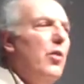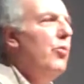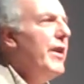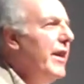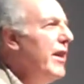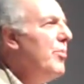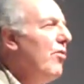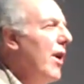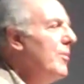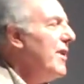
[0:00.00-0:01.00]
We
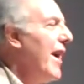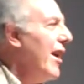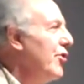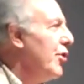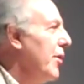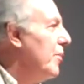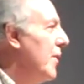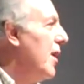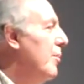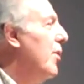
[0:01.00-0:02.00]
need prompt action,
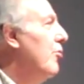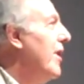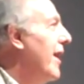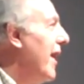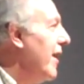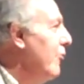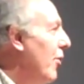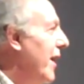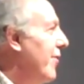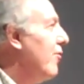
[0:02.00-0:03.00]
but we
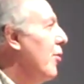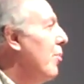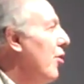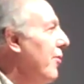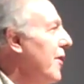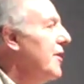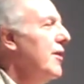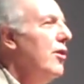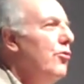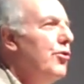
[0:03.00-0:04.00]
can't wait for a perfect
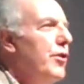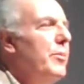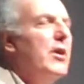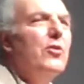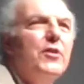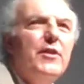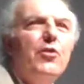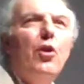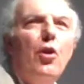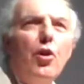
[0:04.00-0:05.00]
solution because there